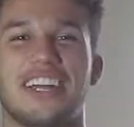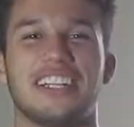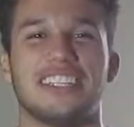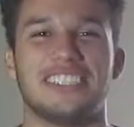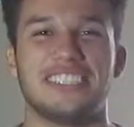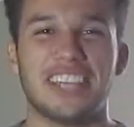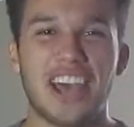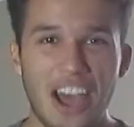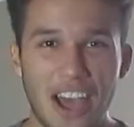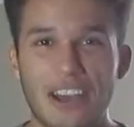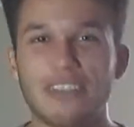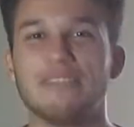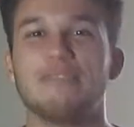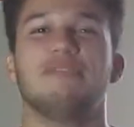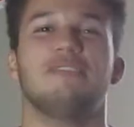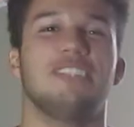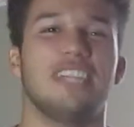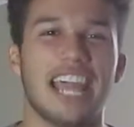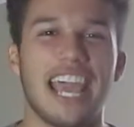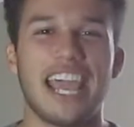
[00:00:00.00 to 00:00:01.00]
So
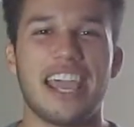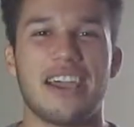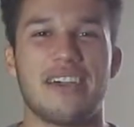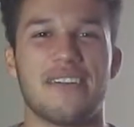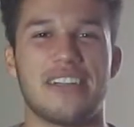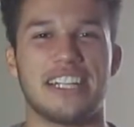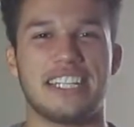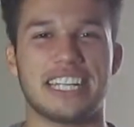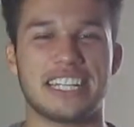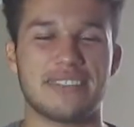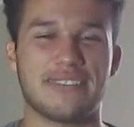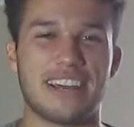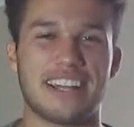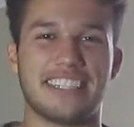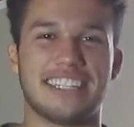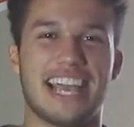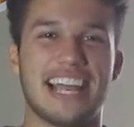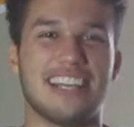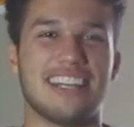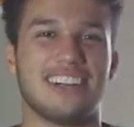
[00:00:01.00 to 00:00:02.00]
today I want to talk about
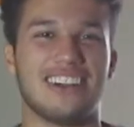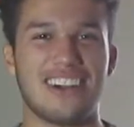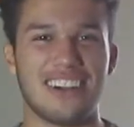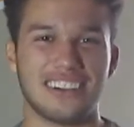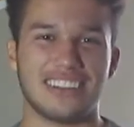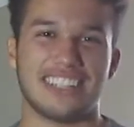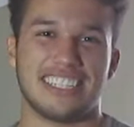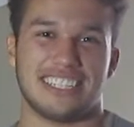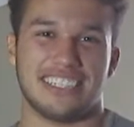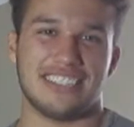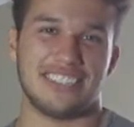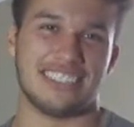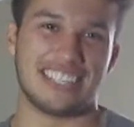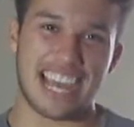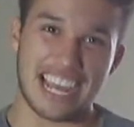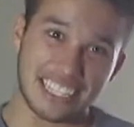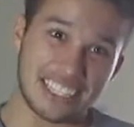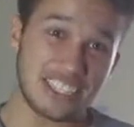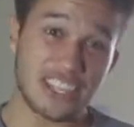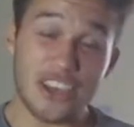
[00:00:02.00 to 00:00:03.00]
Tyler Oakley's new
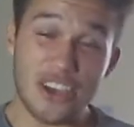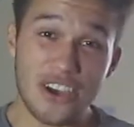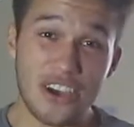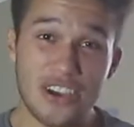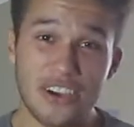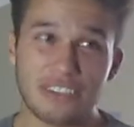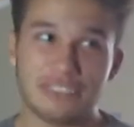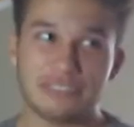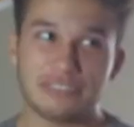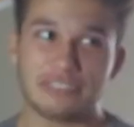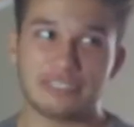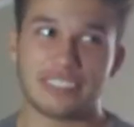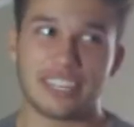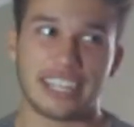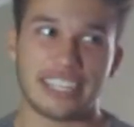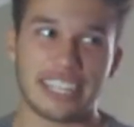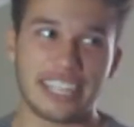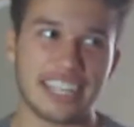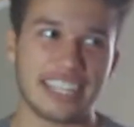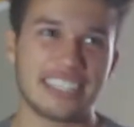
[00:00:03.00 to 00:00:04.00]
tattoo. I
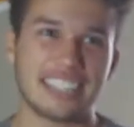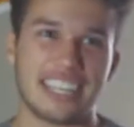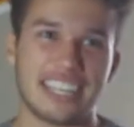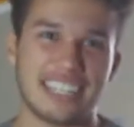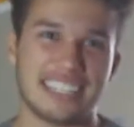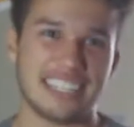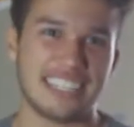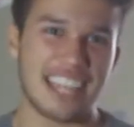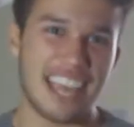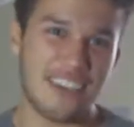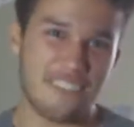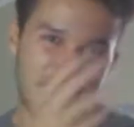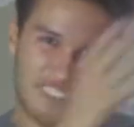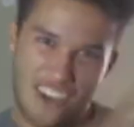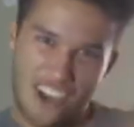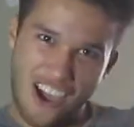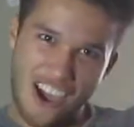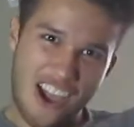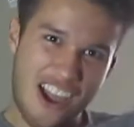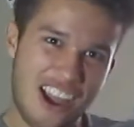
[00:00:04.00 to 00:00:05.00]
think it's on his left
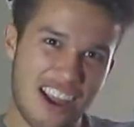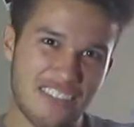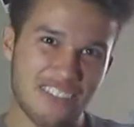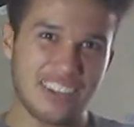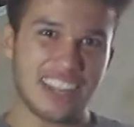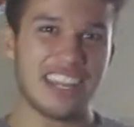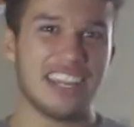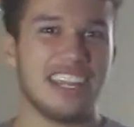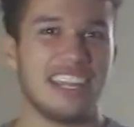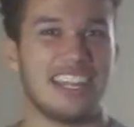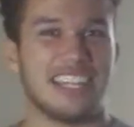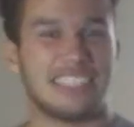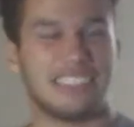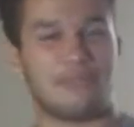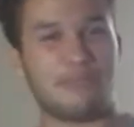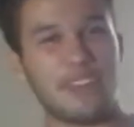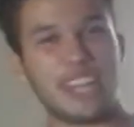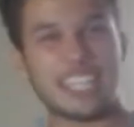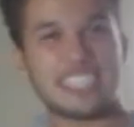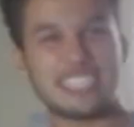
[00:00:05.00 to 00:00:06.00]
arm. Here's a
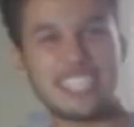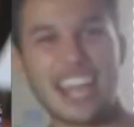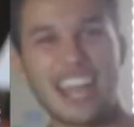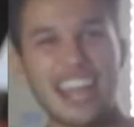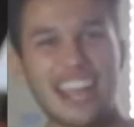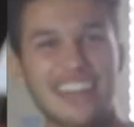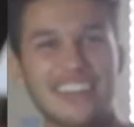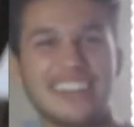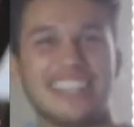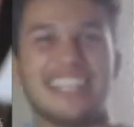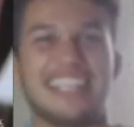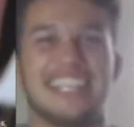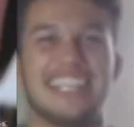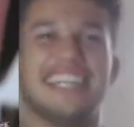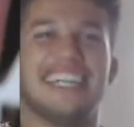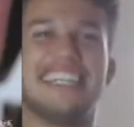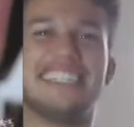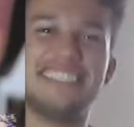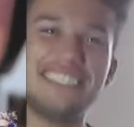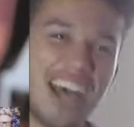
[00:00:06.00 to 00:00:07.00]
picture.
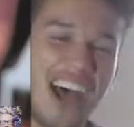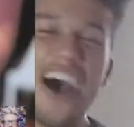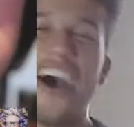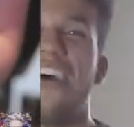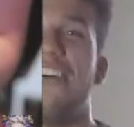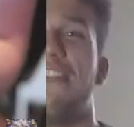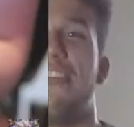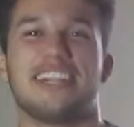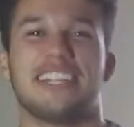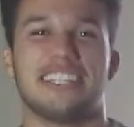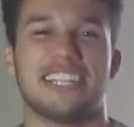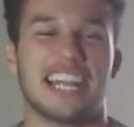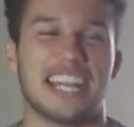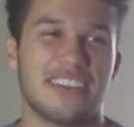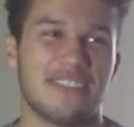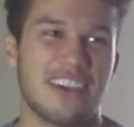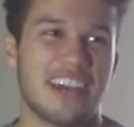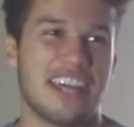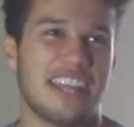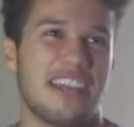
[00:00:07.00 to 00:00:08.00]
So we're going to talk
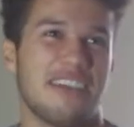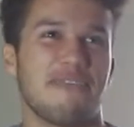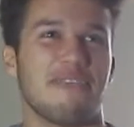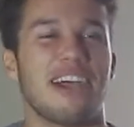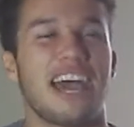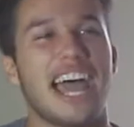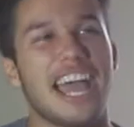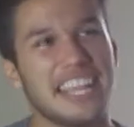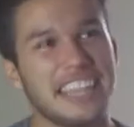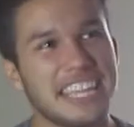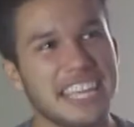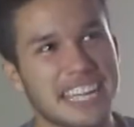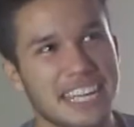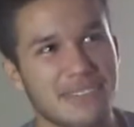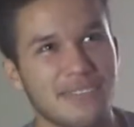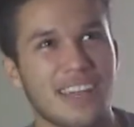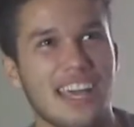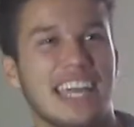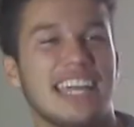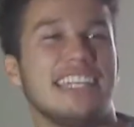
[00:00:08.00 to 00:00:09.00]
about it. What I think
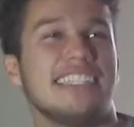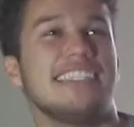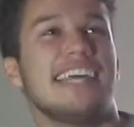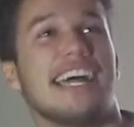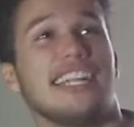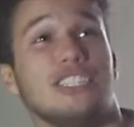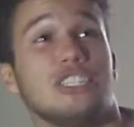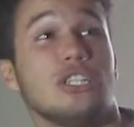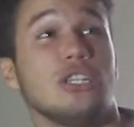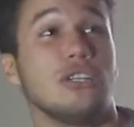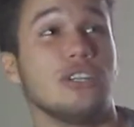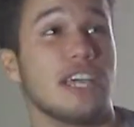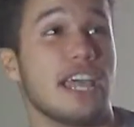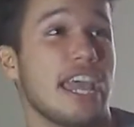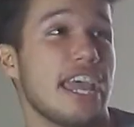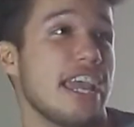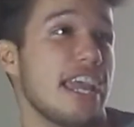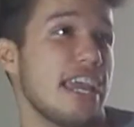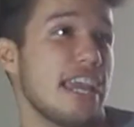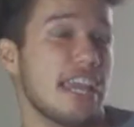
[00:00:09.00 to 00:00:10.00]
about his tattoo,
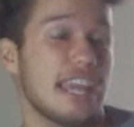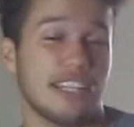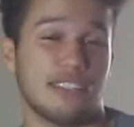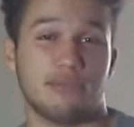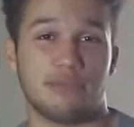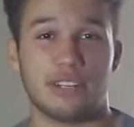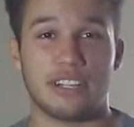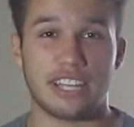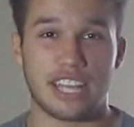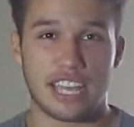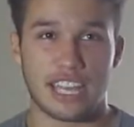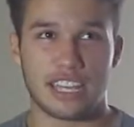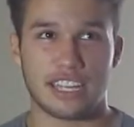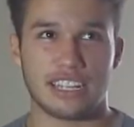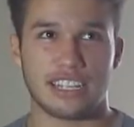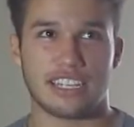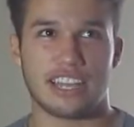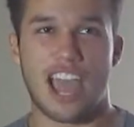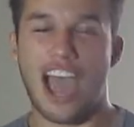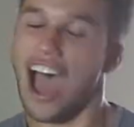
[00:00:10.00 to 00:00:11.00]
it is really
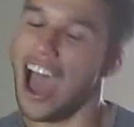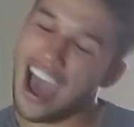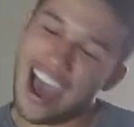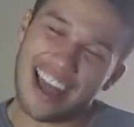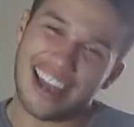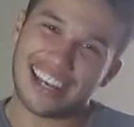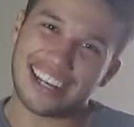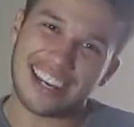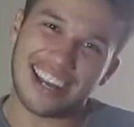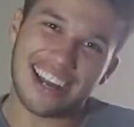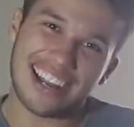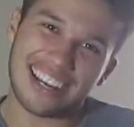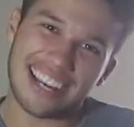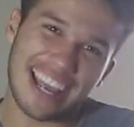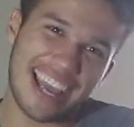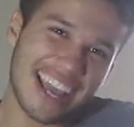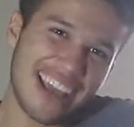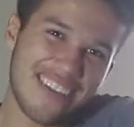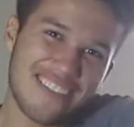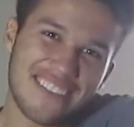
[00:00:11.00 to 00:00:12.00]
hot on
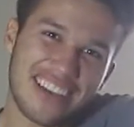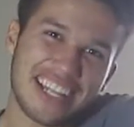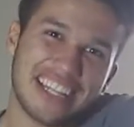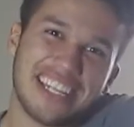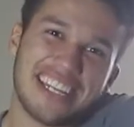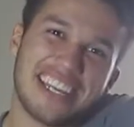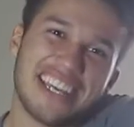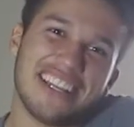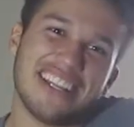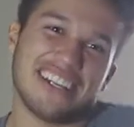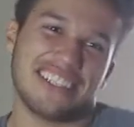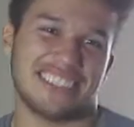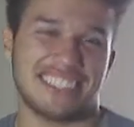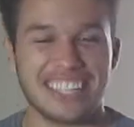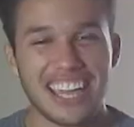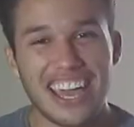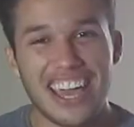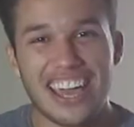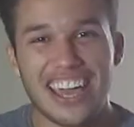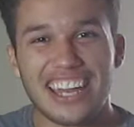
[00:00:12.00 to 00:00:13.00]
him. I think he looks
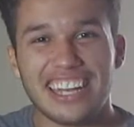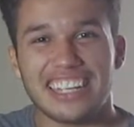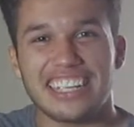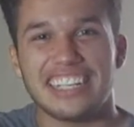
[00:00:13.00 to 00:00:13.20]
good.